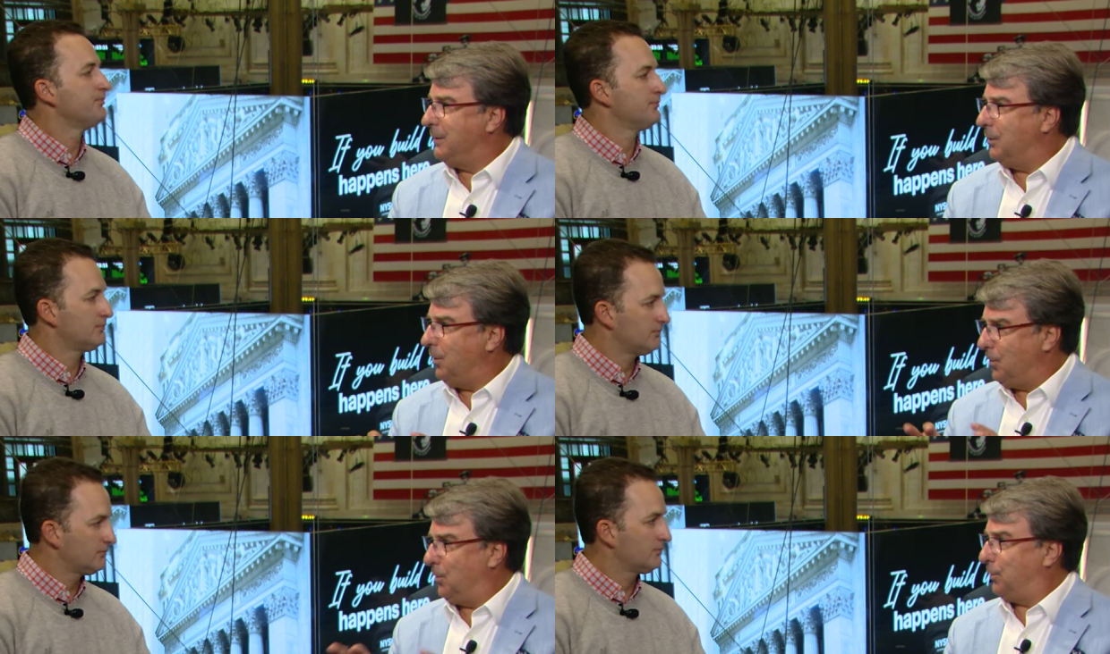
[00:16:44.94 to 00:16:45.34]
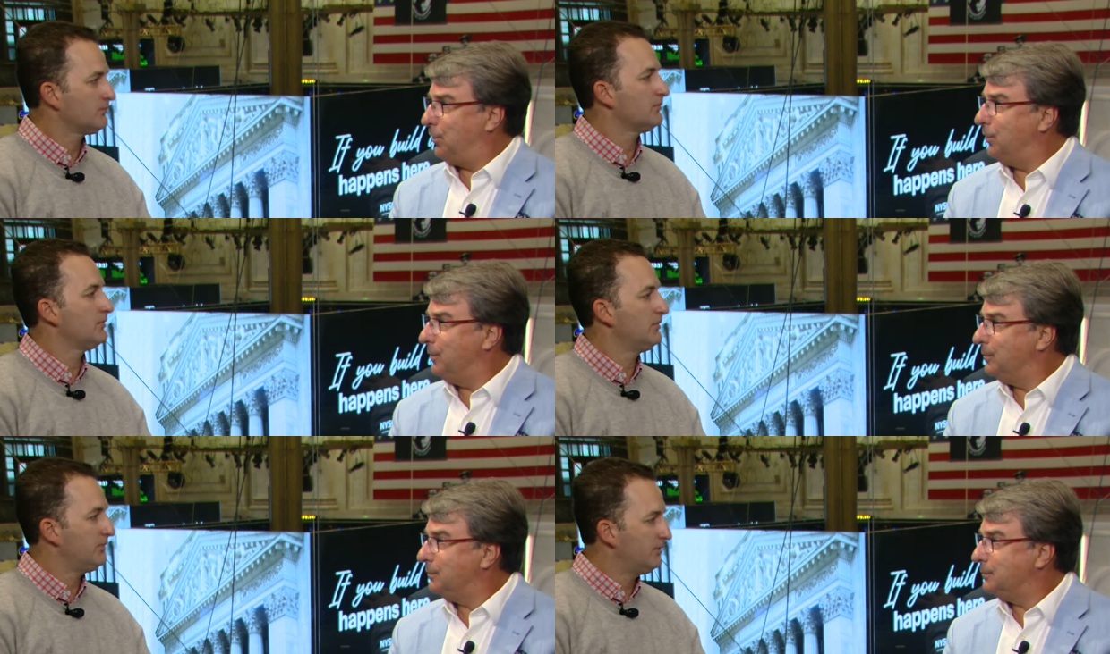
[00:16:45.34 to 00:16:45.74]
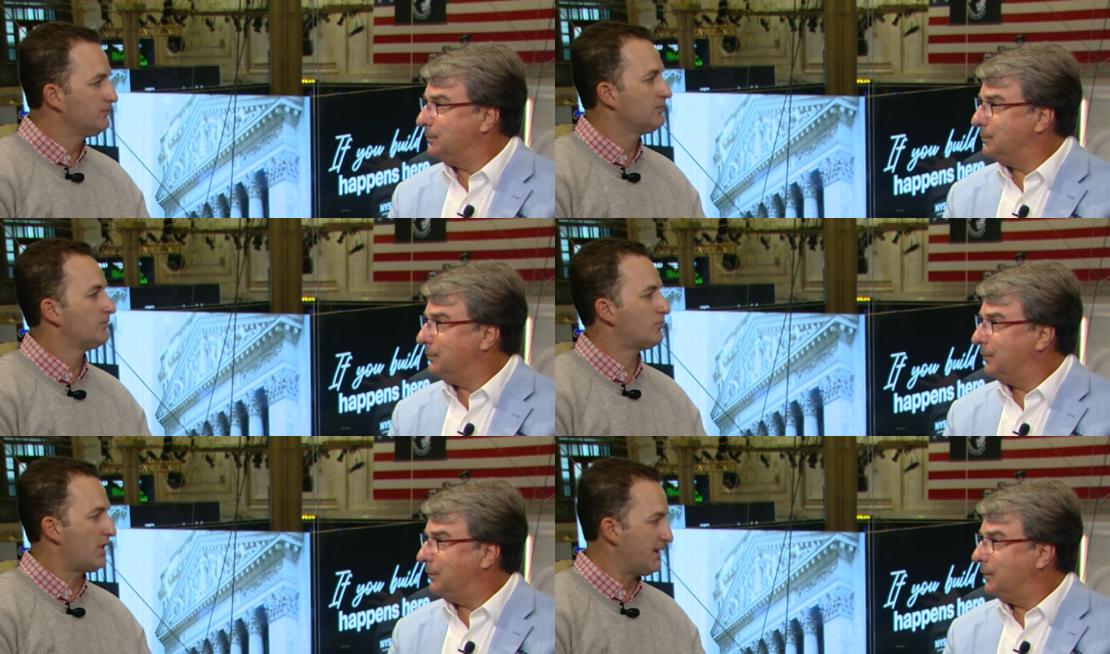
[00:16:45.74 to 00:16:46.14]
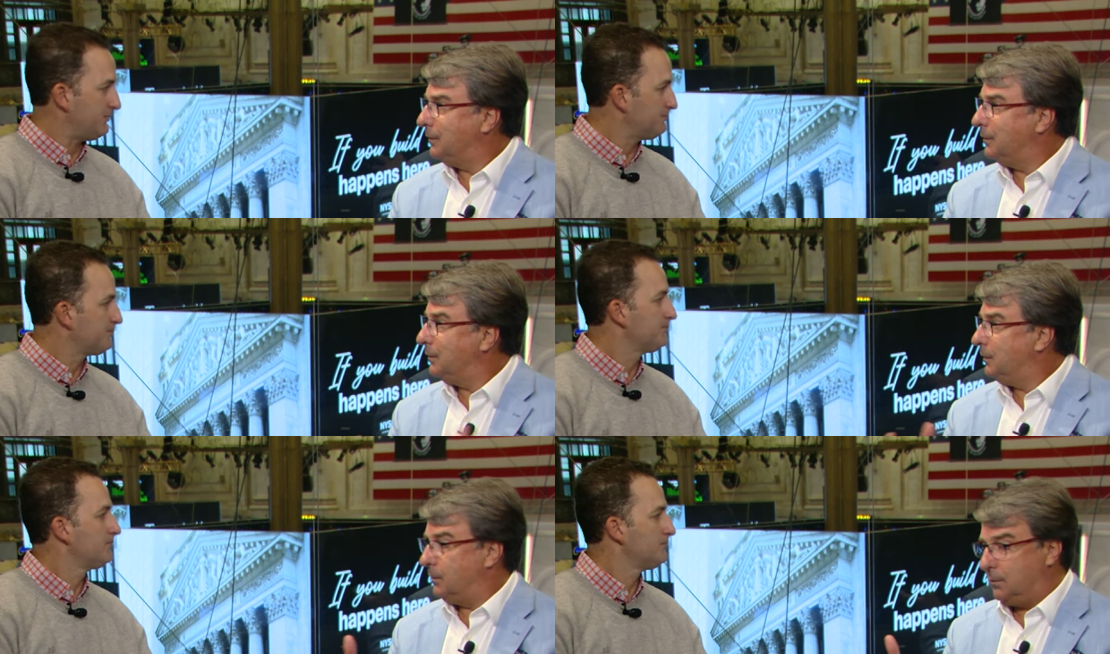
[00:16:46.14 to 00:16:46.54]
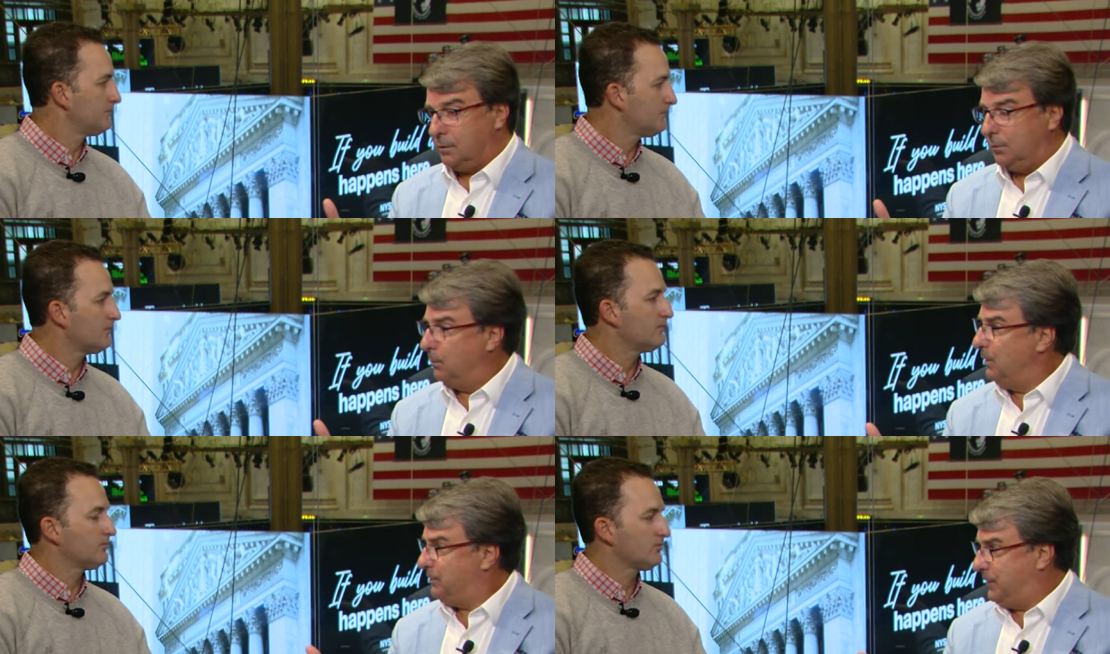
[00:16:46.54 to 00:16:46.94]
Speaker 1: the Earth. Right.
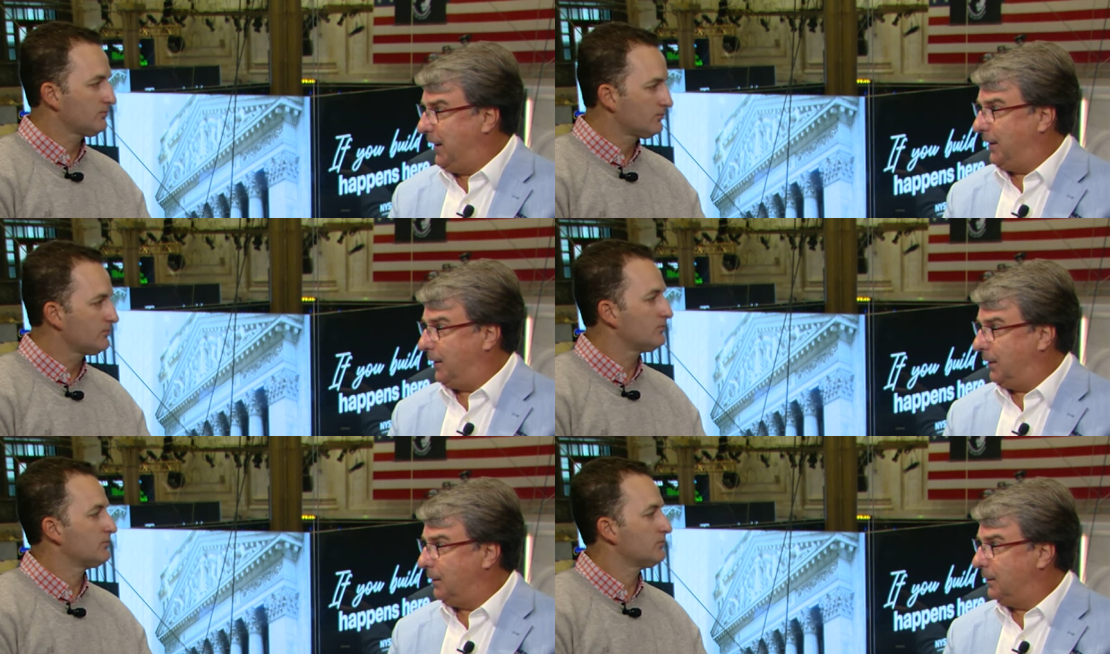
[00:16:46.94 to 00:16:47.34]
With data.